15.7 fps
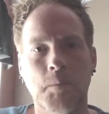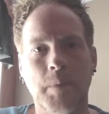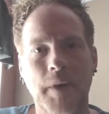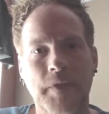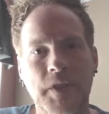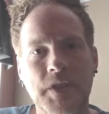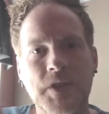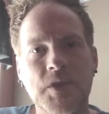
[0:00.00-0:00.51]

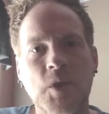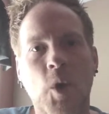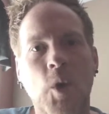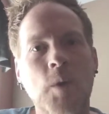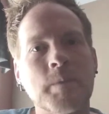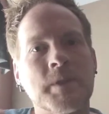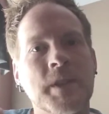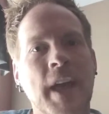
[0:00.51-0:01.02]
But the
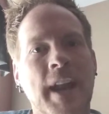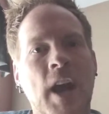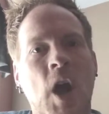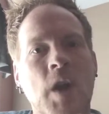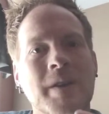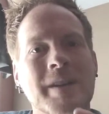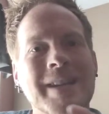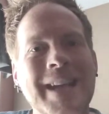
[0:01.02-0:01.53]
storms that
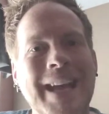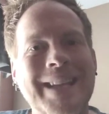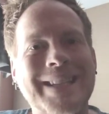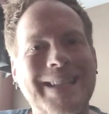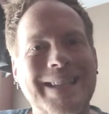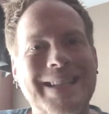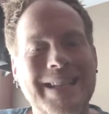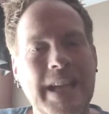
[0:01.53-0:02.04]
are
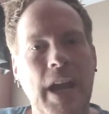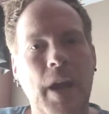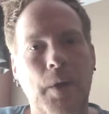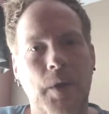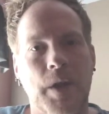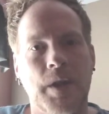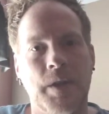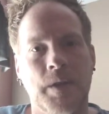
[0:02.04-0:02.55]

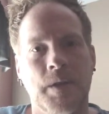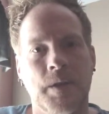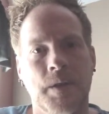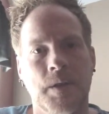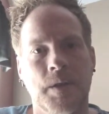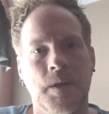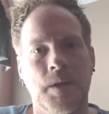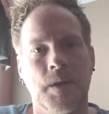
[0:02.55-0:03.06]
necessary
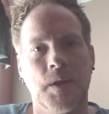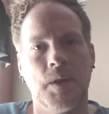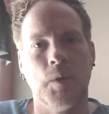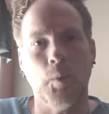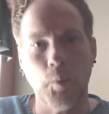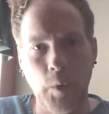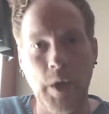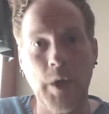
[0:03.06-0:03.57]

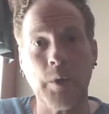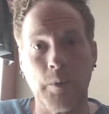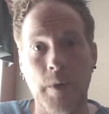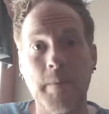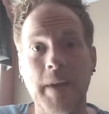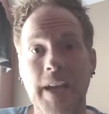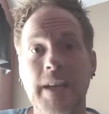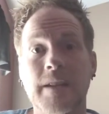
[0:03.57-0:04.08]
will
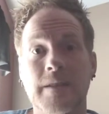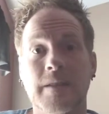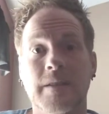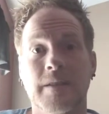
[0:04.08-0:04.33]
remain